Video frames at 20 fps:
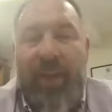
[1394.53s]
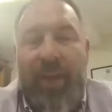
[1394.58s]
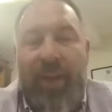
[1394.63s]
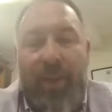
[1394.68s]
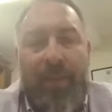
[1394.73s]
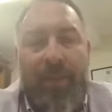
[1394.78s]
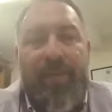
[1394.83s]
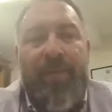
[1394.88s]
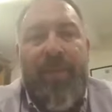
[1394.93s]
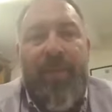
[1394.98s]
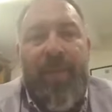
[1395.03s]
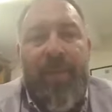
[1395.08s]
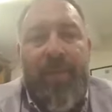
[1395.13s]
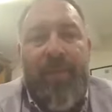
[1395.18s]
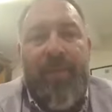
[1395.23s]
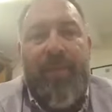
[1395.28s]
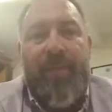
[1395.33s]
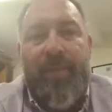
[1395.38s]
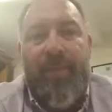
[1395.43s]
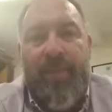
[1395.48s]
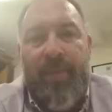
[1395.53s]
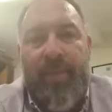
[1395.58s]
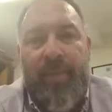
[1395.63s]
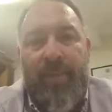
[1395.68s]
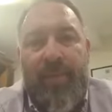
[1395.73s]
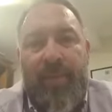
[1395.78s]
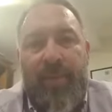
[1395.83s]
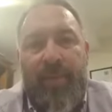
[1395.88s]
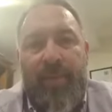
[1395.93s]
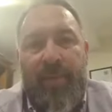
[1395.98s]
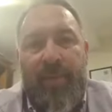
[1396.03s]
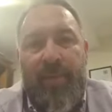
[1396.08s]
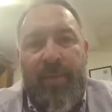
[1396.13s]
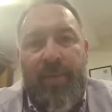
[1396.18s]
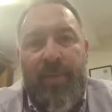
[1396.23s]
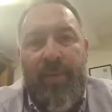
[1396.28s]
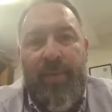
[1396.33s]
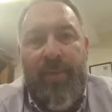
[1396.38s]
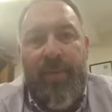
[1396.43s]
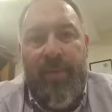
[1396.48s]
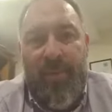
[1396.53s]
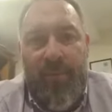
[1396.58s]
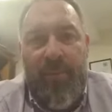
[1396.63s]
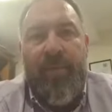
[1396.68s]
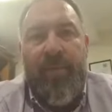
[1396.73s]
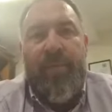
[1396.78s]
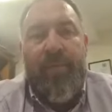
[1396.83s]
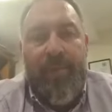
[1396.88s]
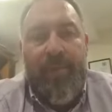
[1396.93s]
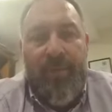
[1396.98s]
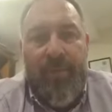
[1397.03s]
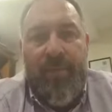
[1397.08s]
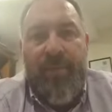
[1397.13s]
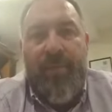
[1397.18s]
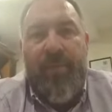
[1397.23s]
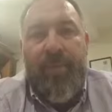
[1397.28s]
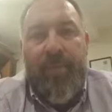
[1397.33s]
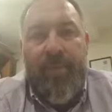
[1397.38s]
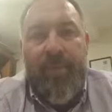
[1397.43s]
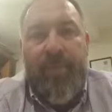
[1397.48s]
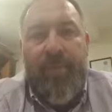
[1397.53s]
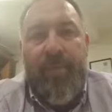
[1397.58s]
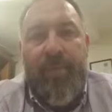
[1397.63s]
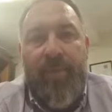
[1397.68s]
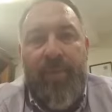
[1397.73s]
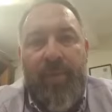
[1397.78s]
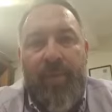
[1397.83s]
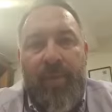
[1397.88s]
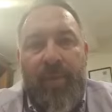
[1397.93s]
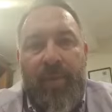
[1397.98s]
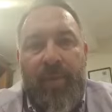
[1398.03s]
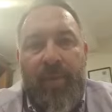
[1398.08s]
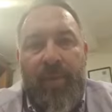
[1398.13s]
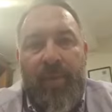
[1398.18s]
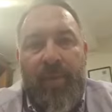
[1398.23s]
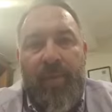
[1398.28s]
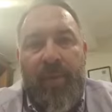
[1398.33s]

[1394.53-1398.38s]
you advocate, like you're giving them professional advice, and it's